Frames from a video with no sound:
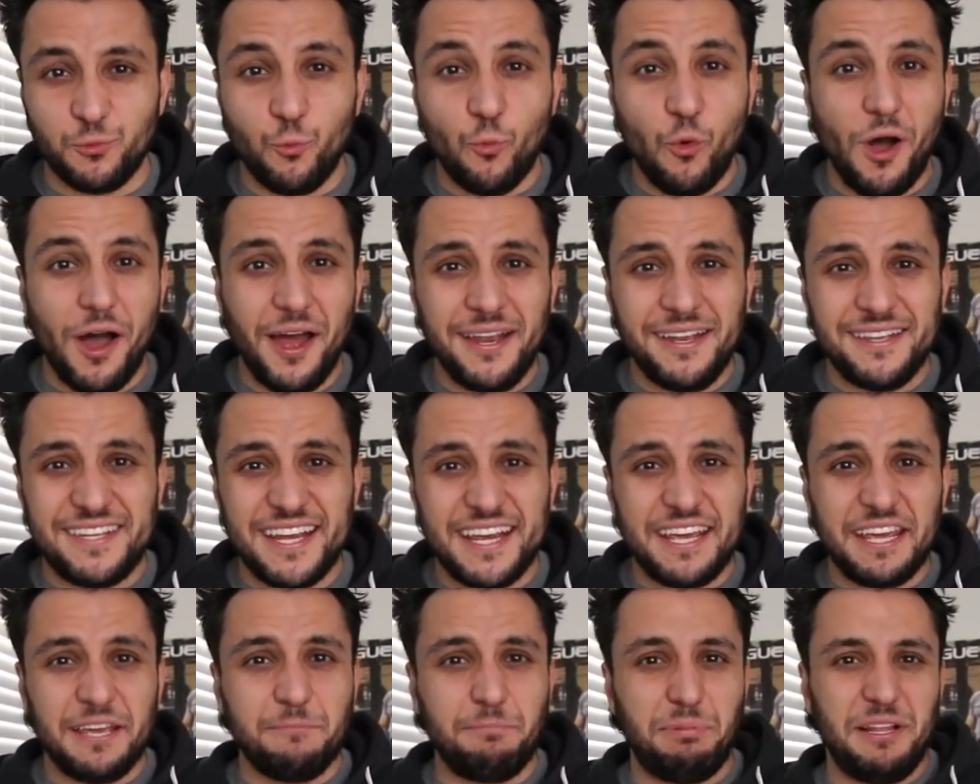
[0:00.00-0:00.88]
One
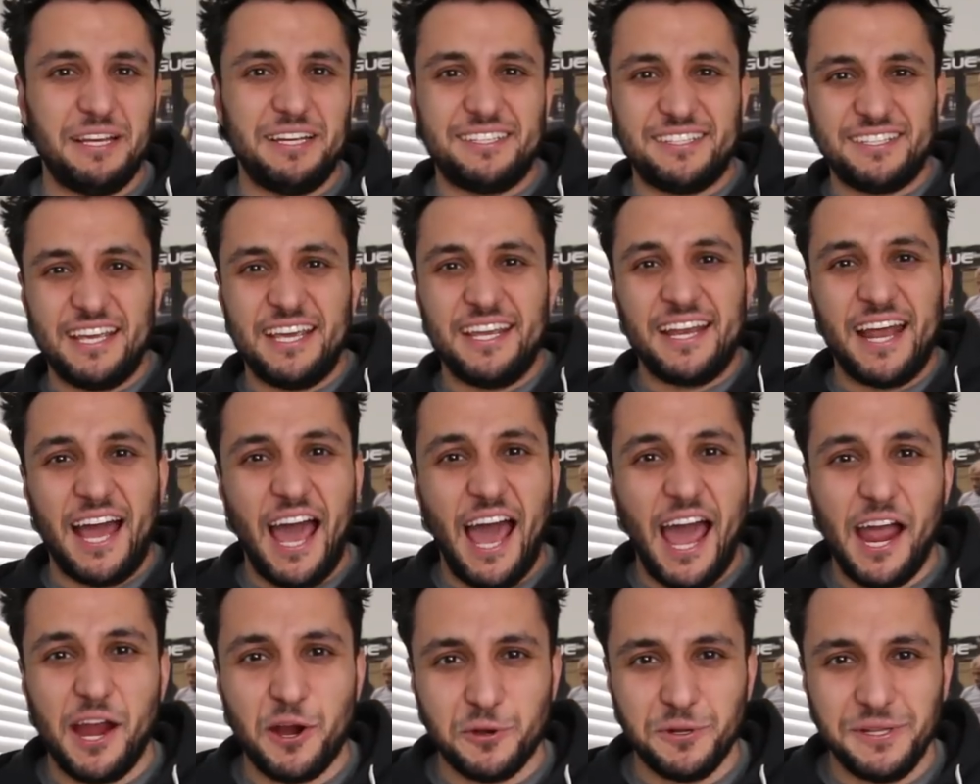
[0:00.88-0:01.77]
taking place in
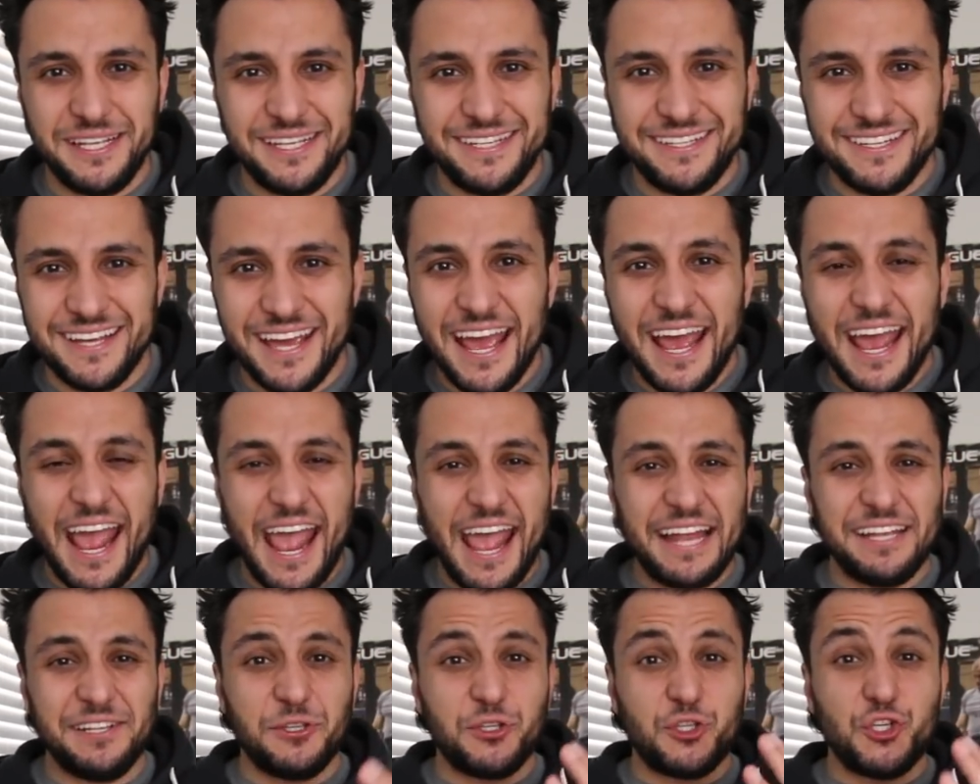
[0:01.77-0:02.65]
Ireland
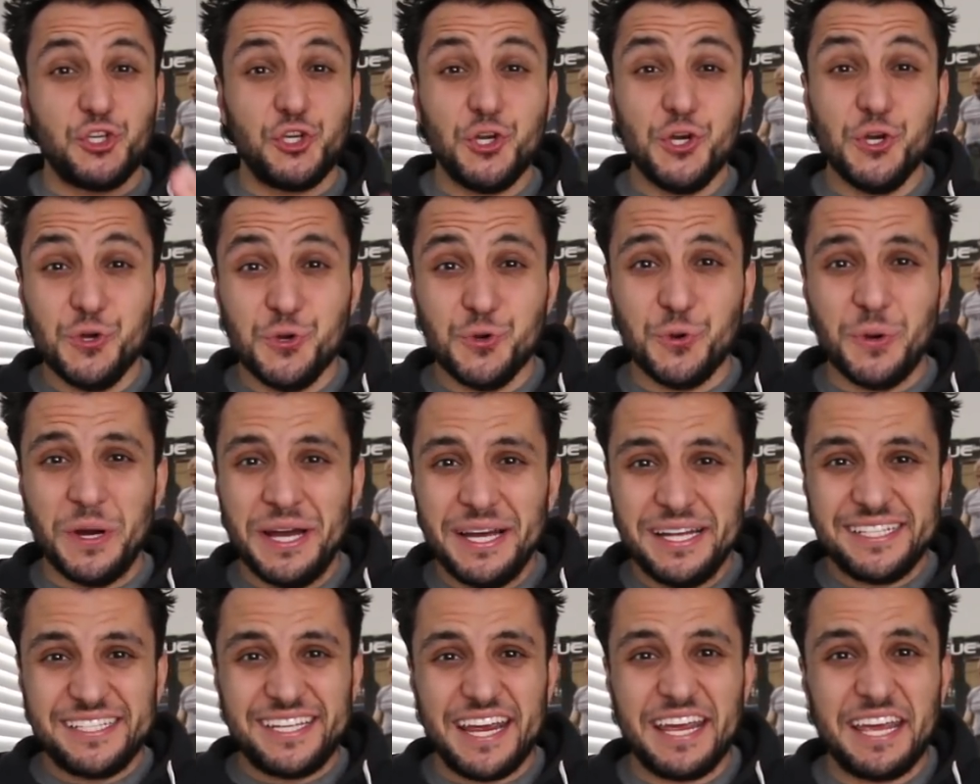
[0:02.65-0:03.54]
and
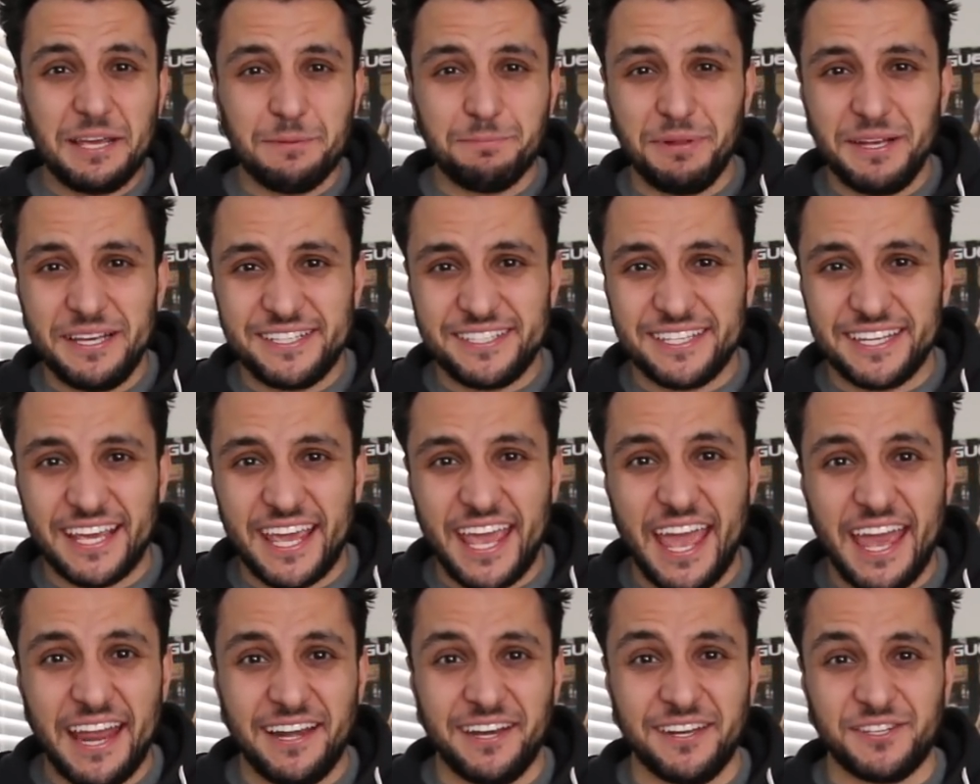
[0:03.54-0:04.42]
two taking place in
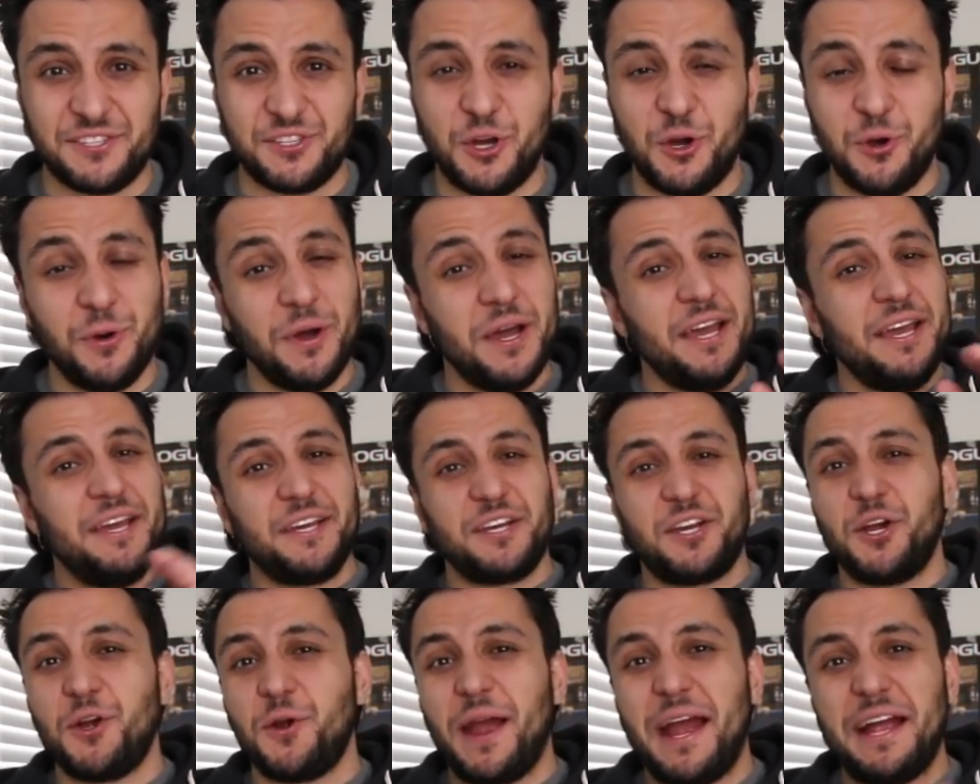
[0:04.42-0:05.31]
Canada. So
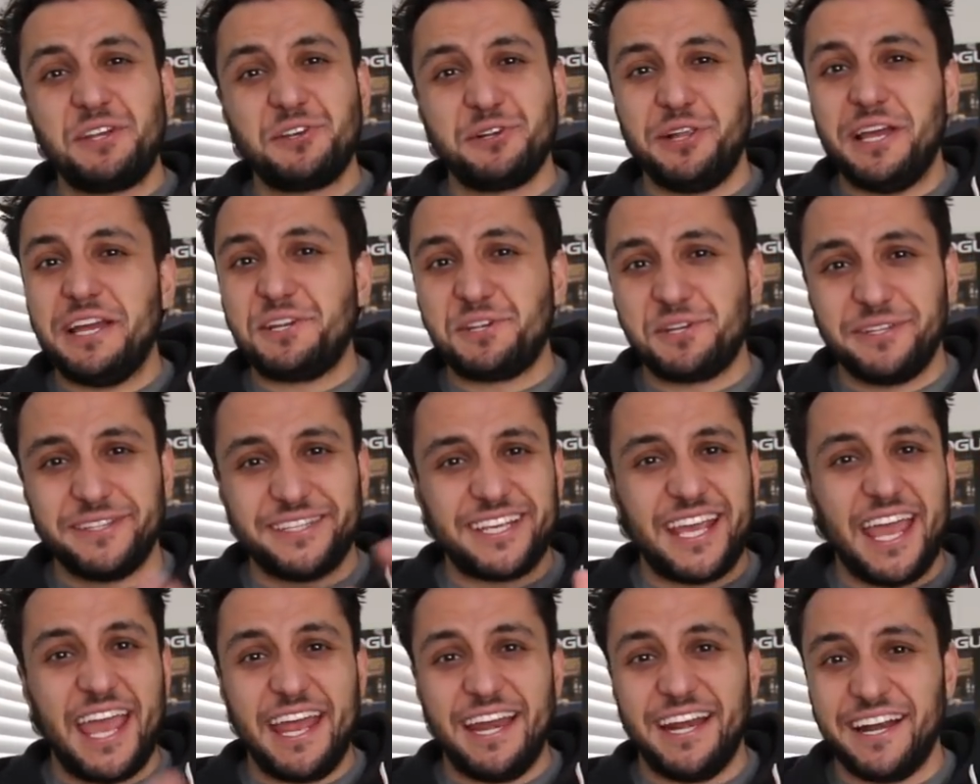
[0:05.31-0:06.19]
congratulations,
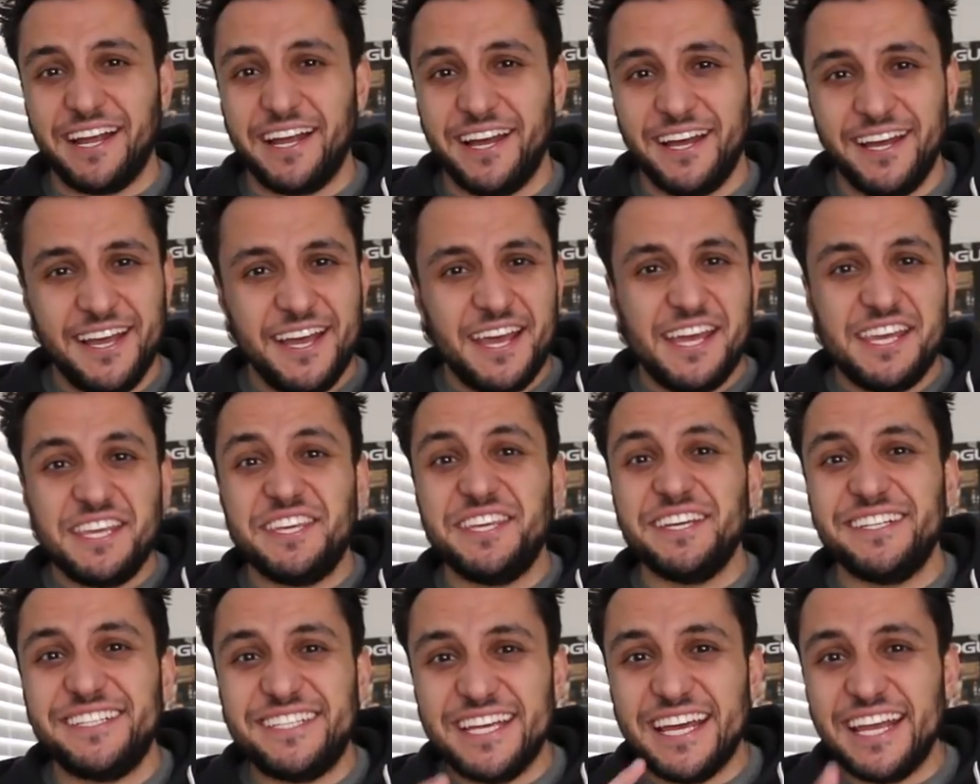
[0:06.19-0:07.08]
Canada,
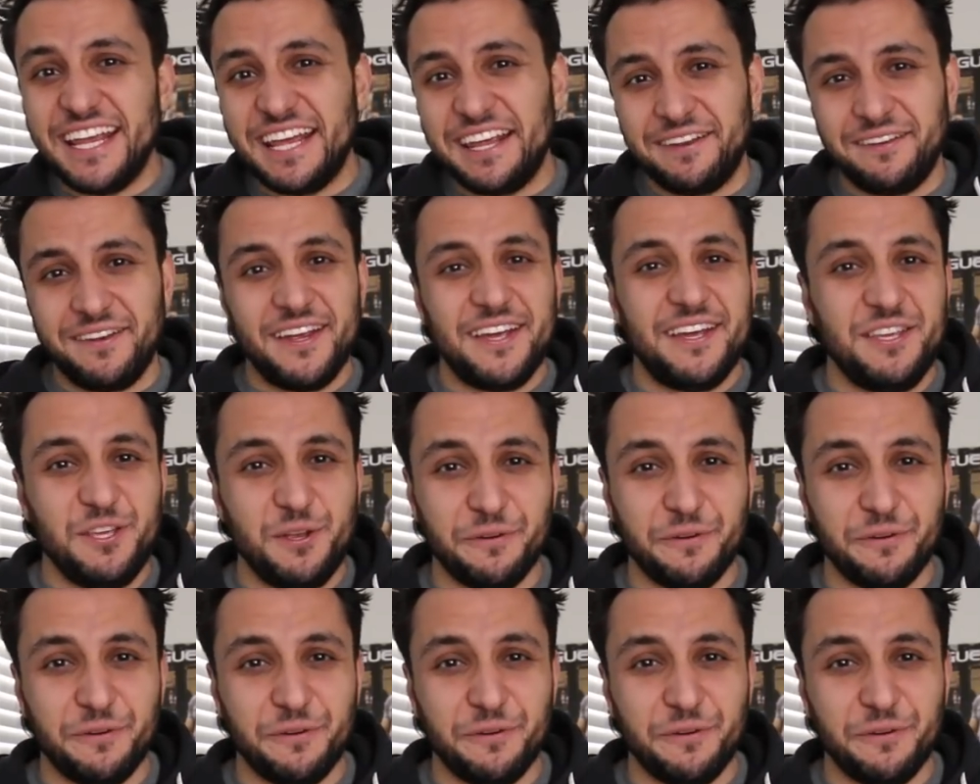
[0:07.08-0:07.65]
you did it.